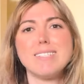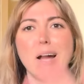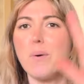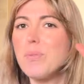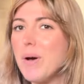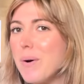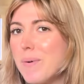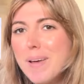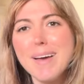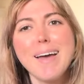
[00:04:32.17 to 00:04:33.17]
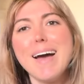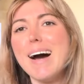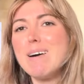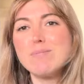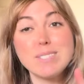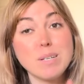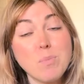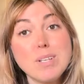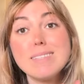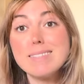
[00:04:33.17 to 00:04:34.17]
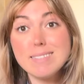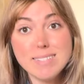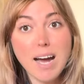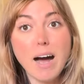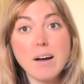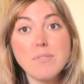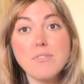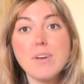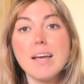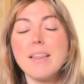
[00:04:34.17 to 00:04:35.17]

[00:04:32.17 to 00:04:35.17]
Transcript: download of someone's stuff